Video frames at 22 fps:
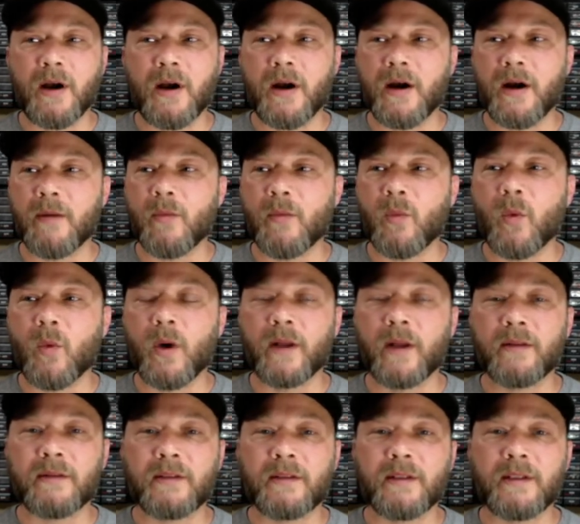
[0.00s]
what
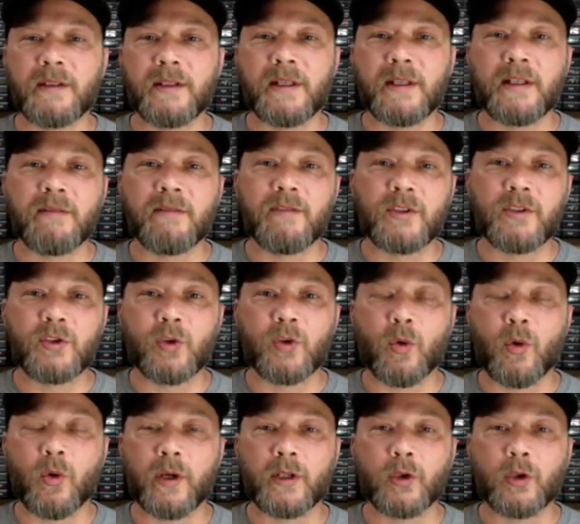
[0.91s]
the
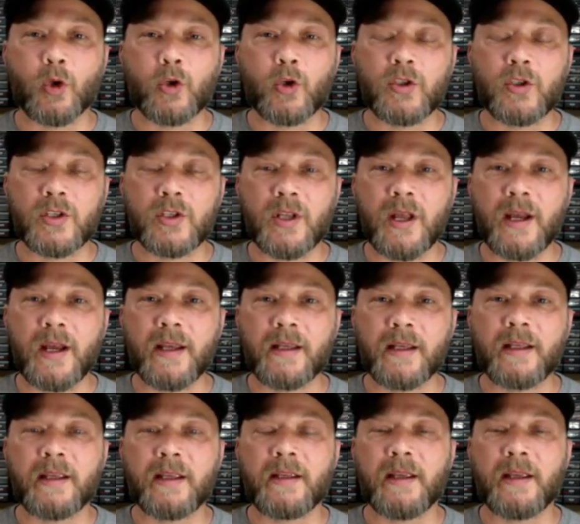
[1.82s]
inventory looks like
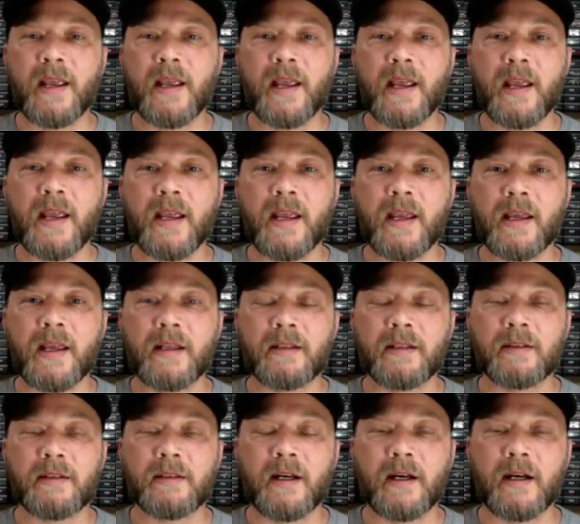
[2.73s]

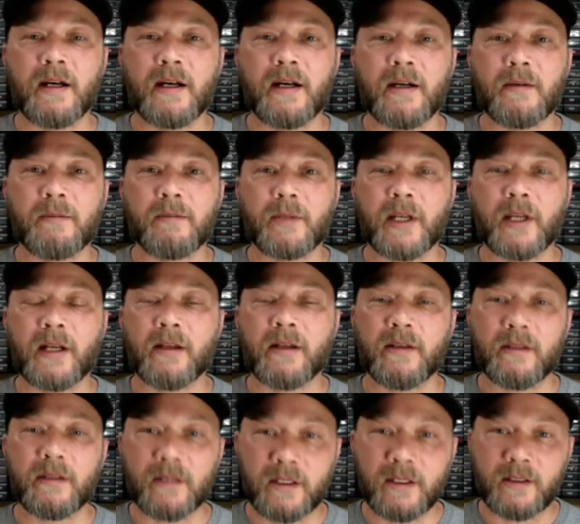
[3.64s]
and kind
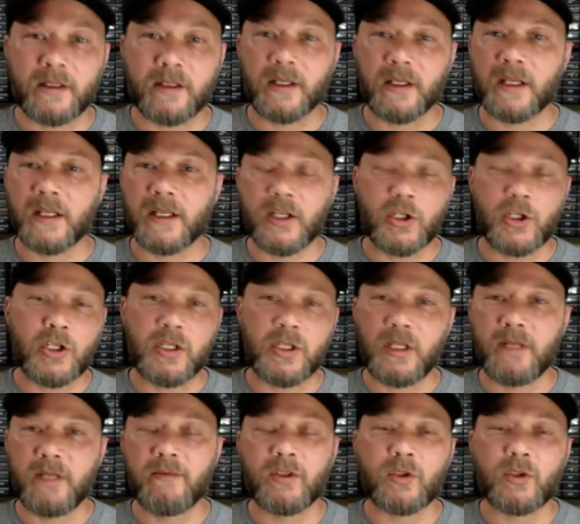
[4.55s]
of the condition the
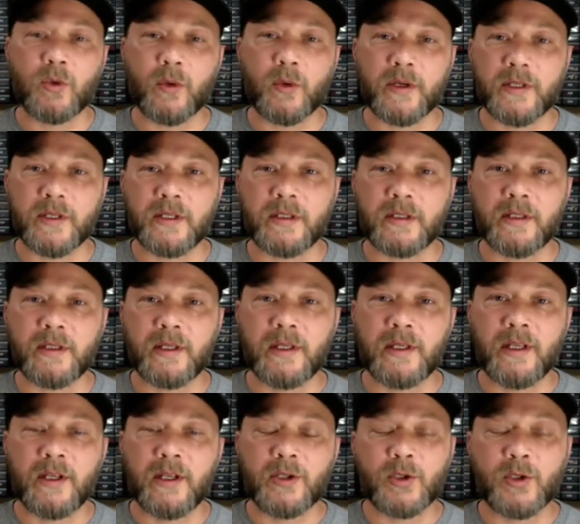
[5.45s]
inventory is in.
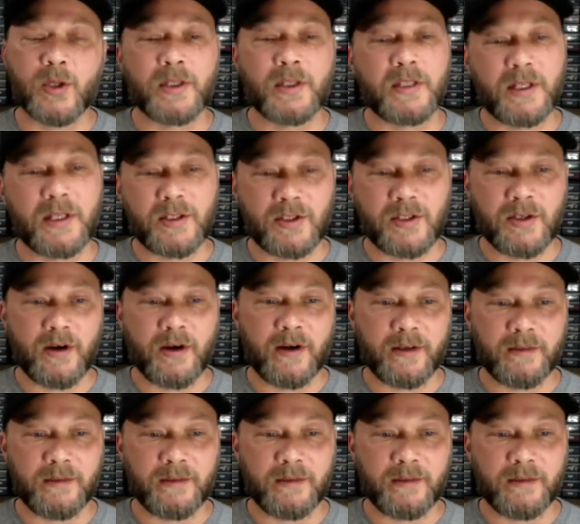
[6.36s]
So let's get started.